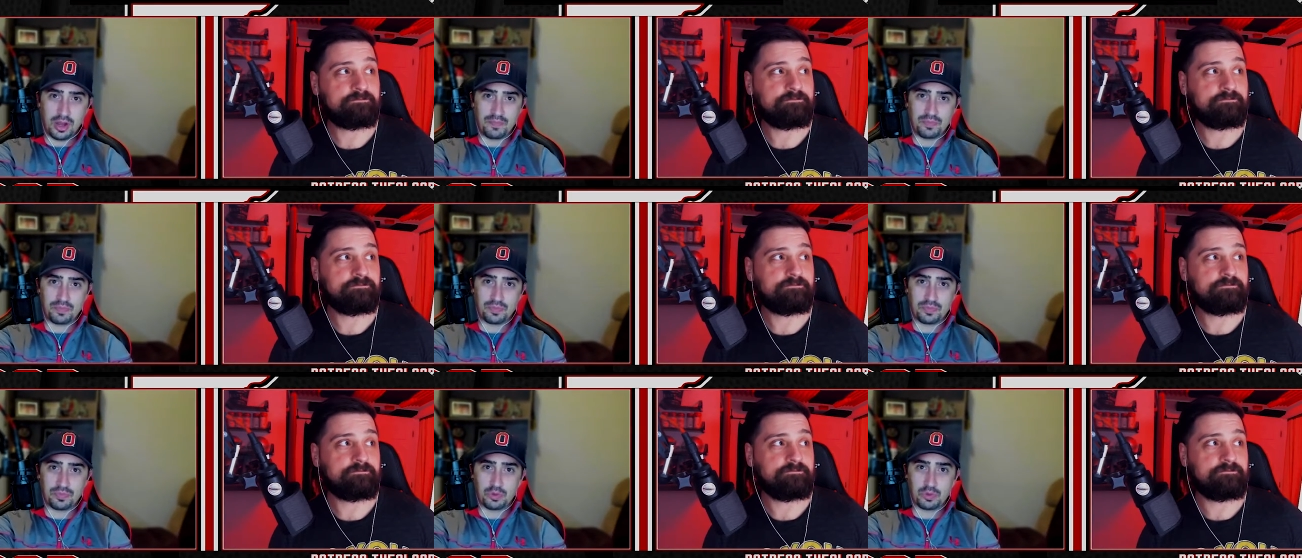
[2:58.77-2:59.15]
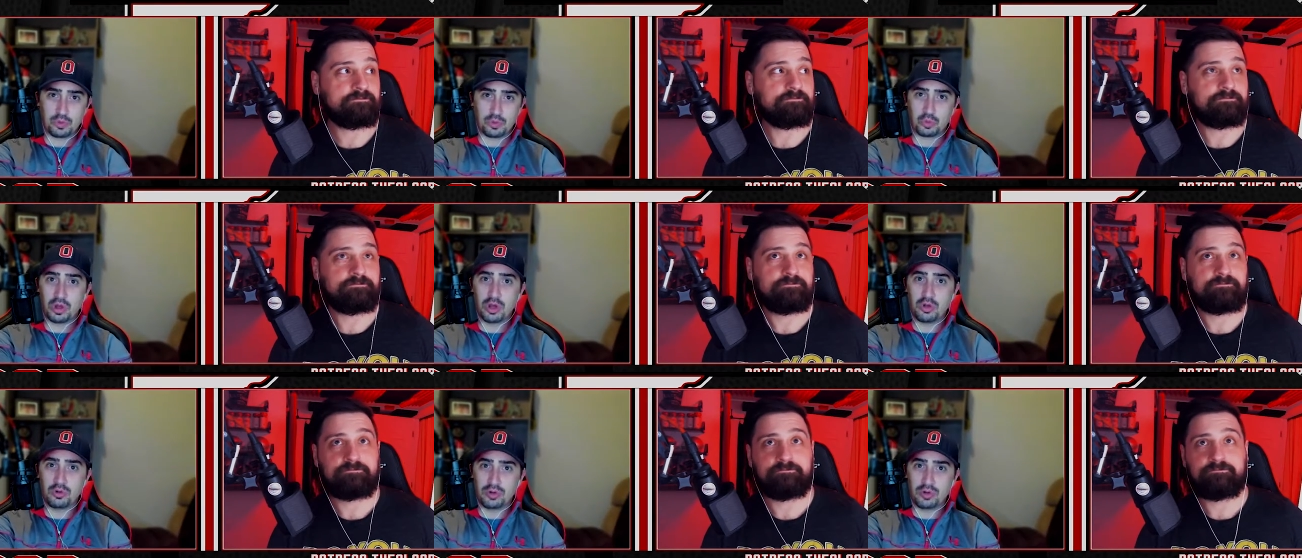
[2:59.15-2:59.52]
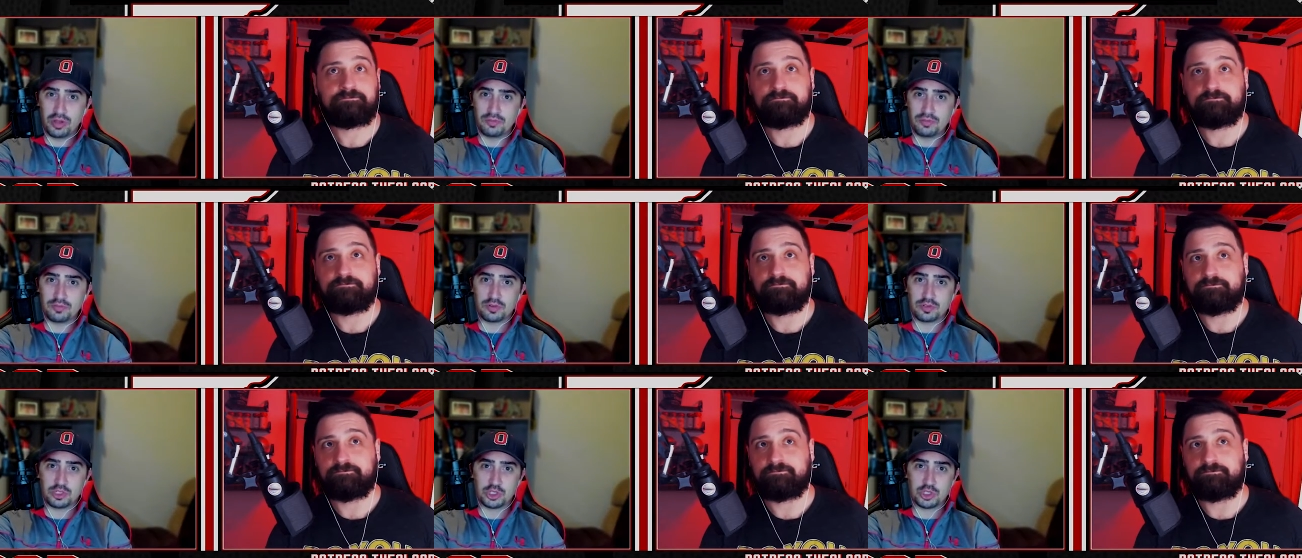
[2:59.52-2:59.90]
Speaker 1: um,
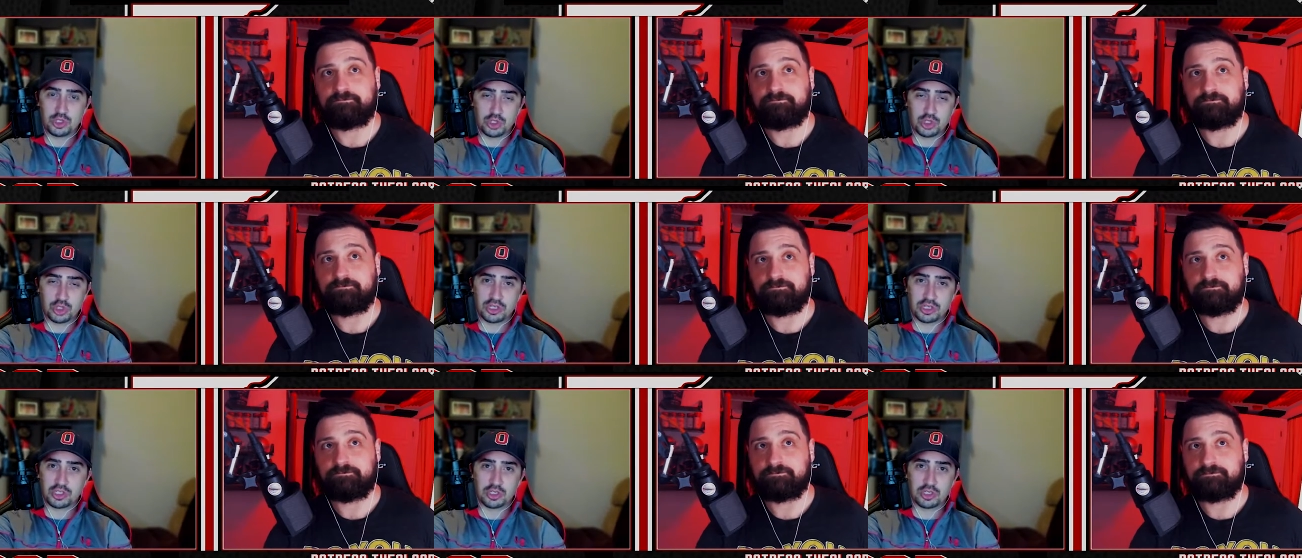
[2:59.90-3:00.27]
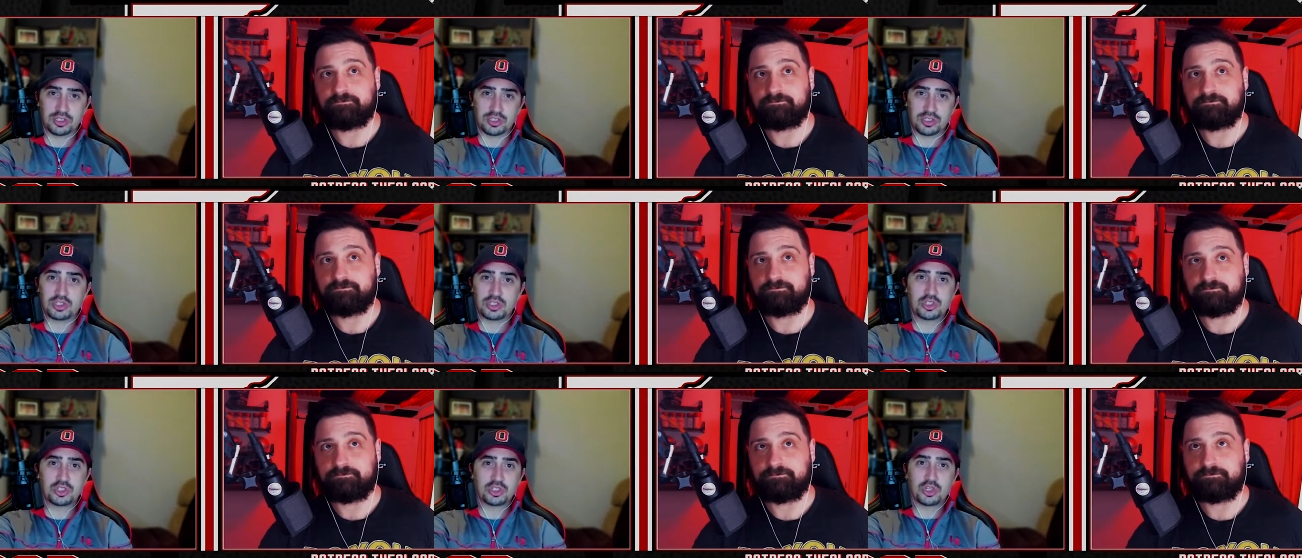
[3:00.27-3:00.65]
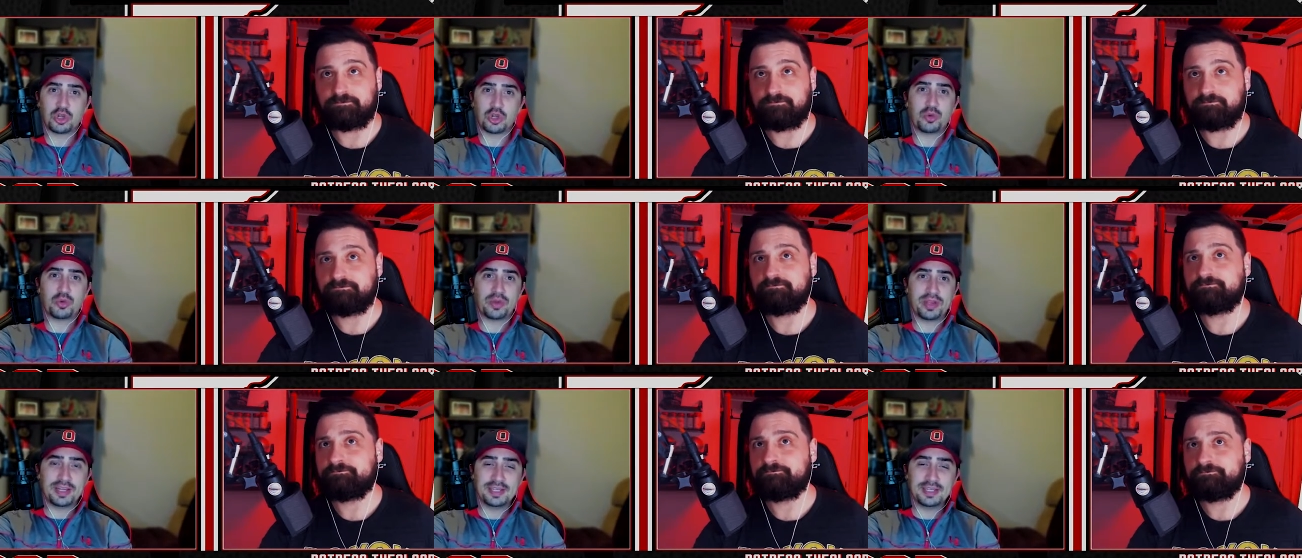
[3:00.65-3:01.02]
road infrastructure.
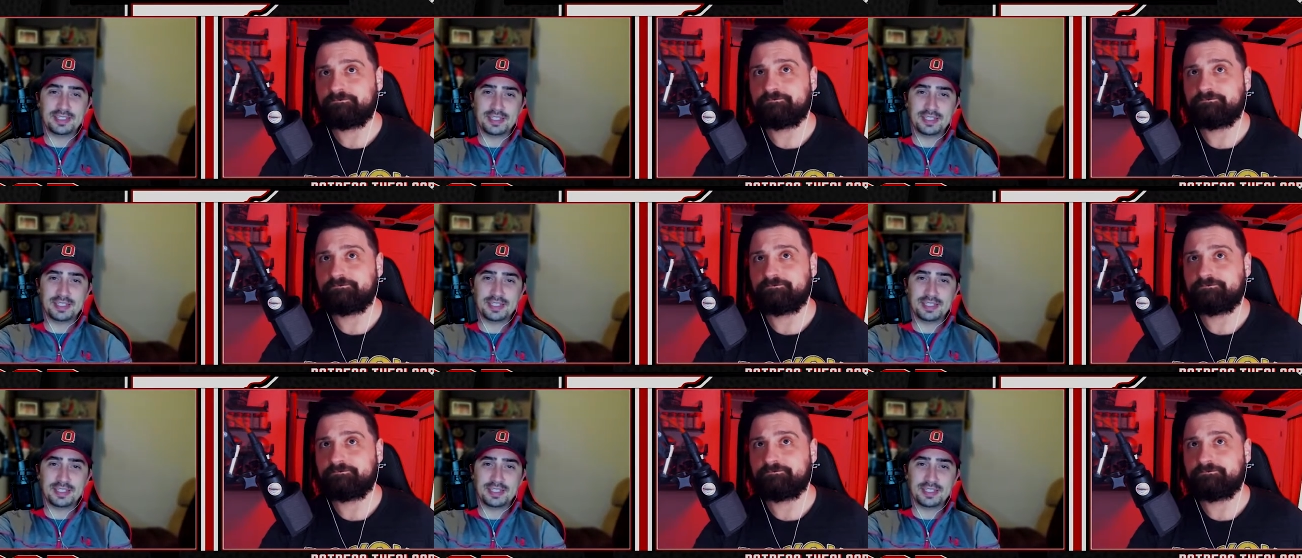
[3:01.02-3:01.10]
It's so